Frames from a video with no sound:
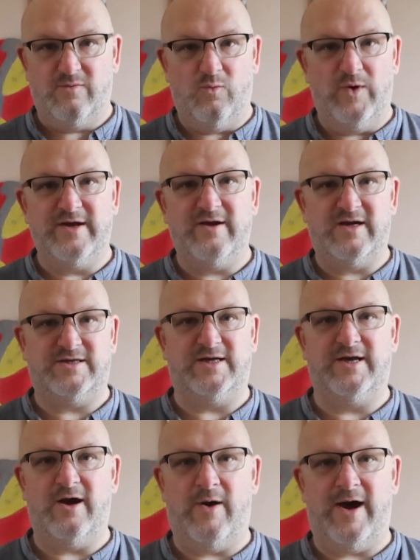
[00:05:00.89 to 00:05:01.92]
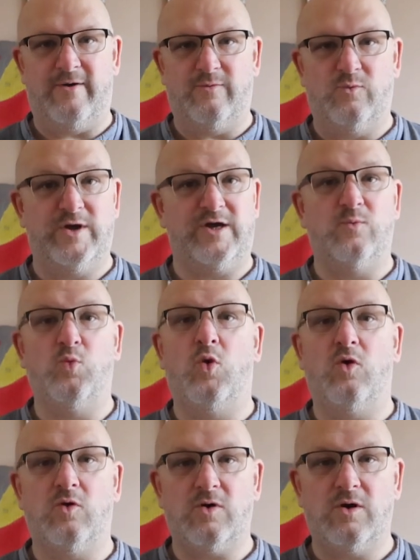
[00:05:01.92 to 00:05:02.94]
We can actually go out, we can
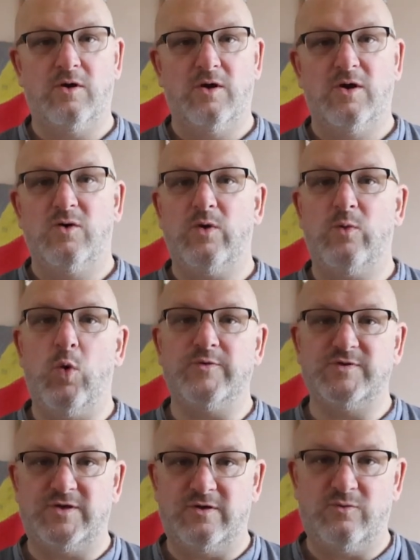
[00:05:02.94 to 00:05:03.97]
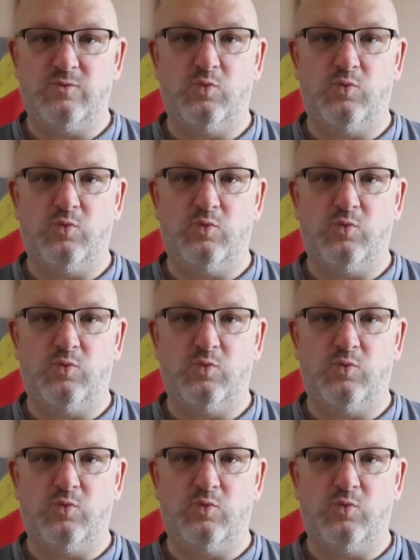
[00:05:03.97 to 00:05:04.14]
walk, we want to,